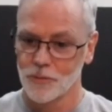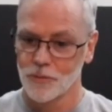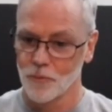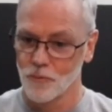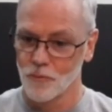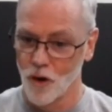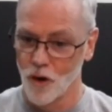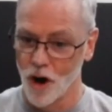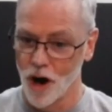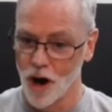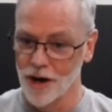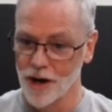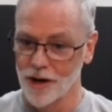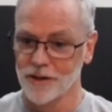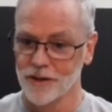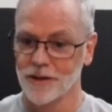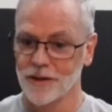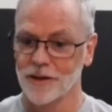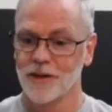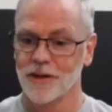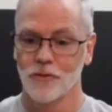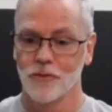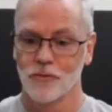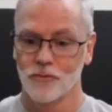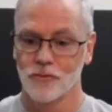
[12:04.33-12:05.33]
run,
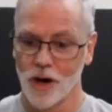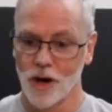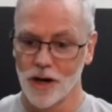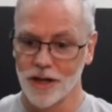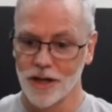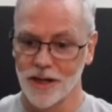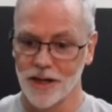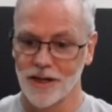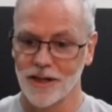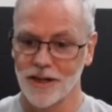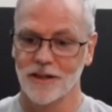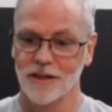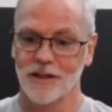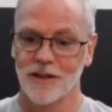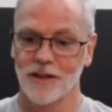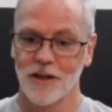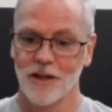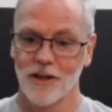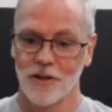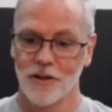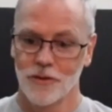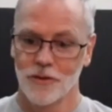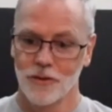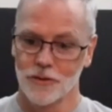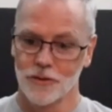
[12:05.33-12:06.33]
rucking.
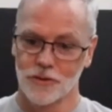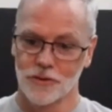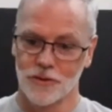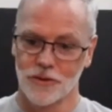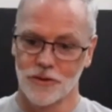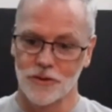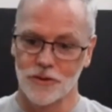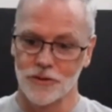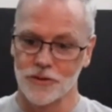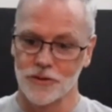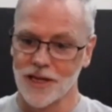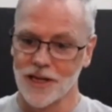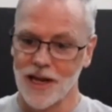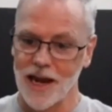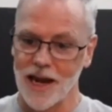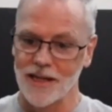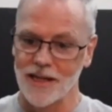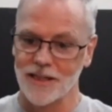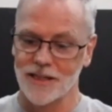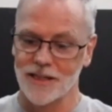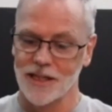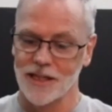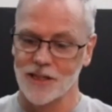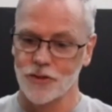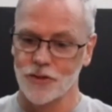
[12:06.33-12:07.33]
There's
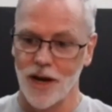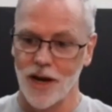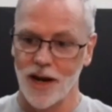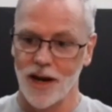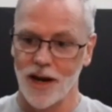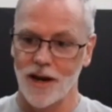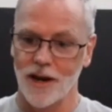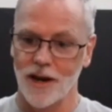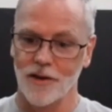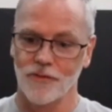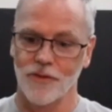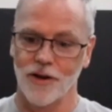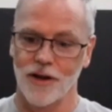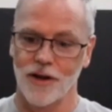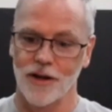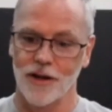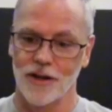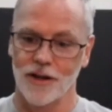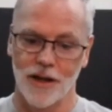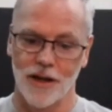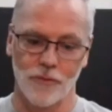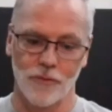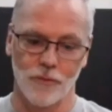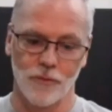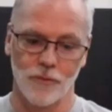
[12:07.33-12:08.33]
gates that you have, and
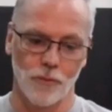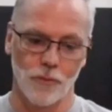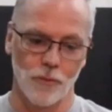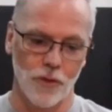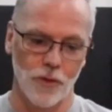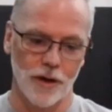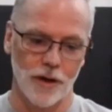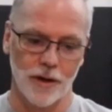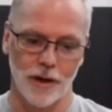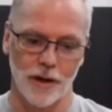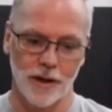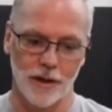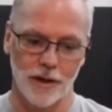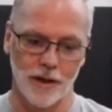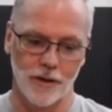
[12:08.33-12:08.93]
then when